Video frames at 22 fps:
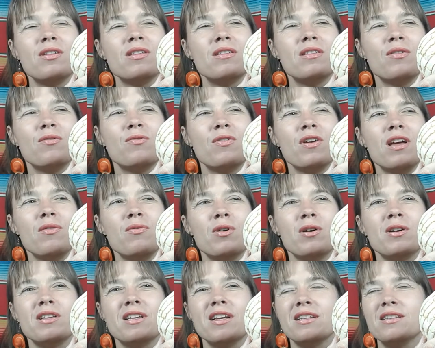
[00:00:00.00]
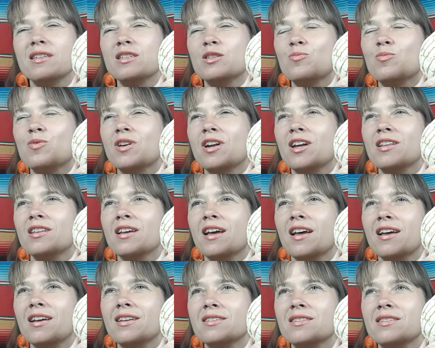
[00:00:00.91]
the flavor that this bread
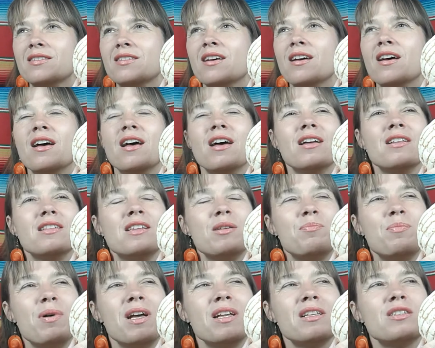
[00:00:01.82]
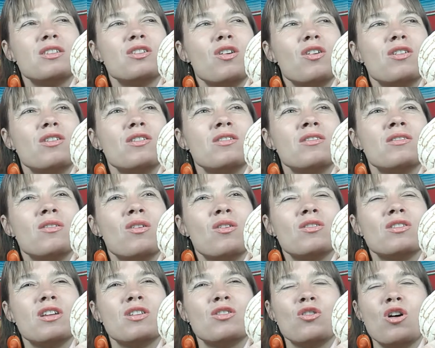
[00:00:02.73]
has depends on
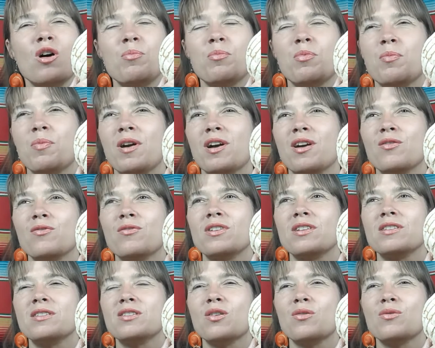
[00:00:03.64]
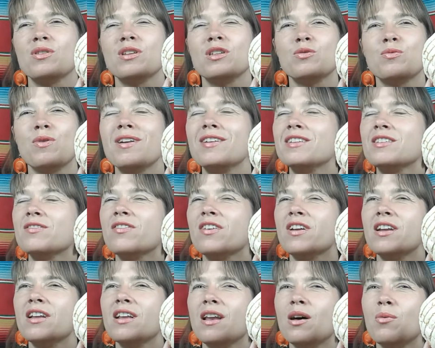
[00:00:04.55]
the top part of it. So this one is
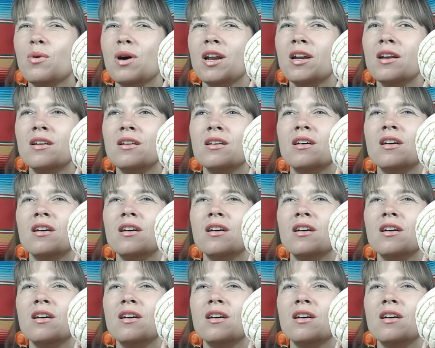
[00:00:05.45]
vanilla one.